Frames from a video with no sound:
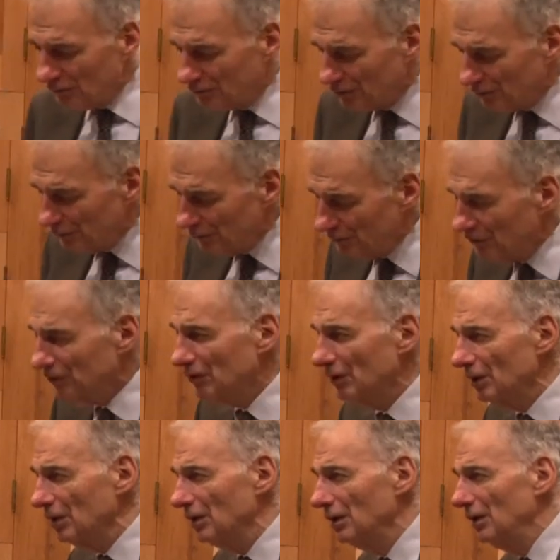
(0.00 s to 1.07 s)
to
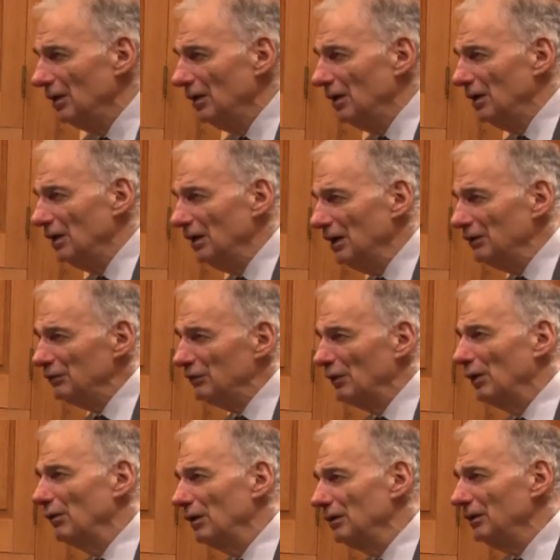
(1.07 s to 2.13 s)
uh,
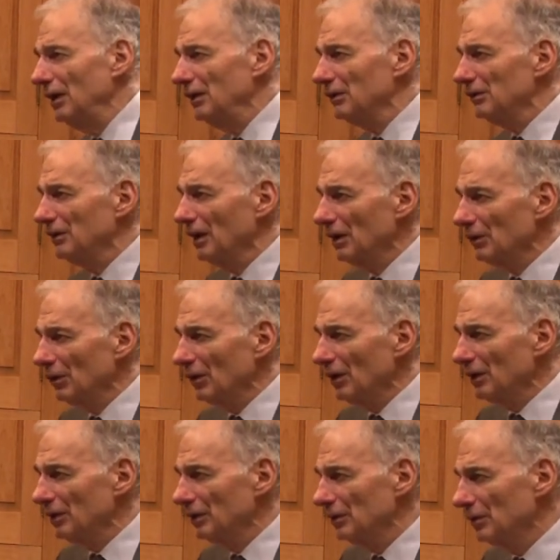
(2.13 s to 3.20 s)
info at nader.org